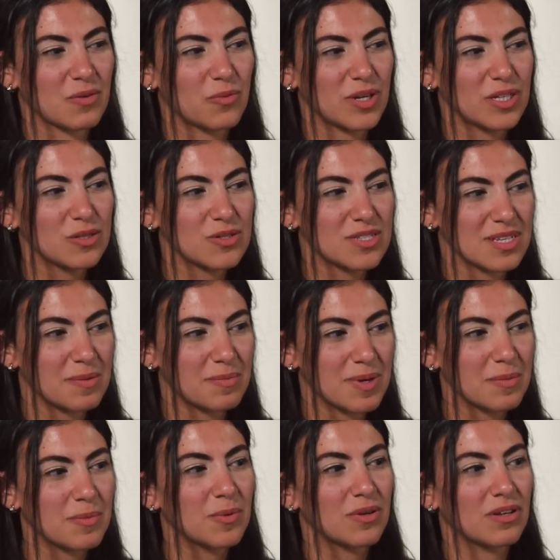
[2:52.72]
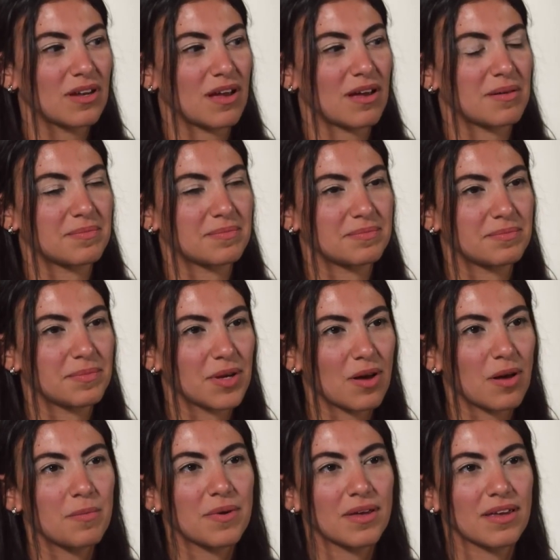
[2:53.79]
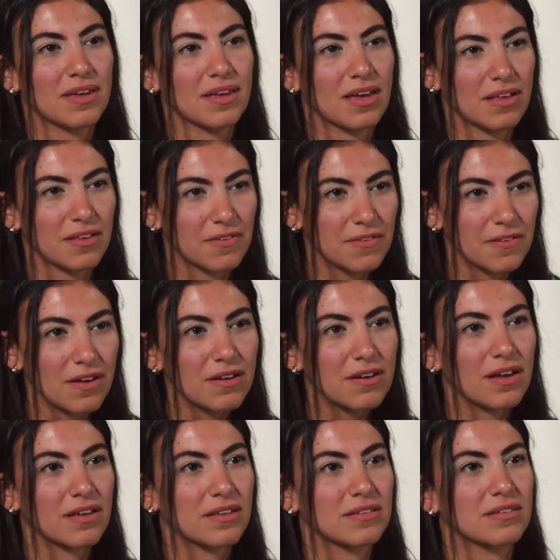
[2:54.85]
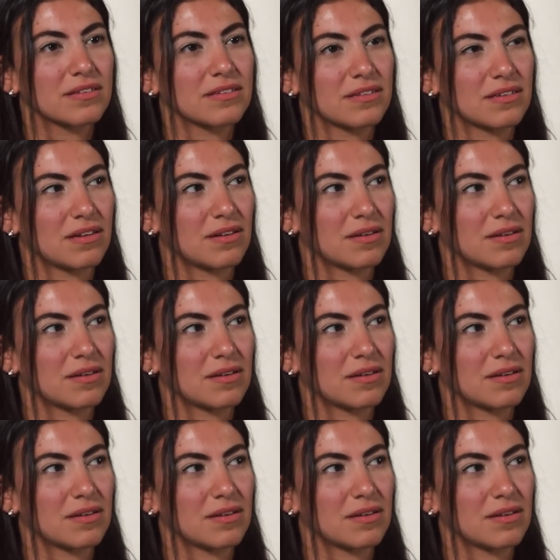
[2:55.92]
When you see people becoming healthier and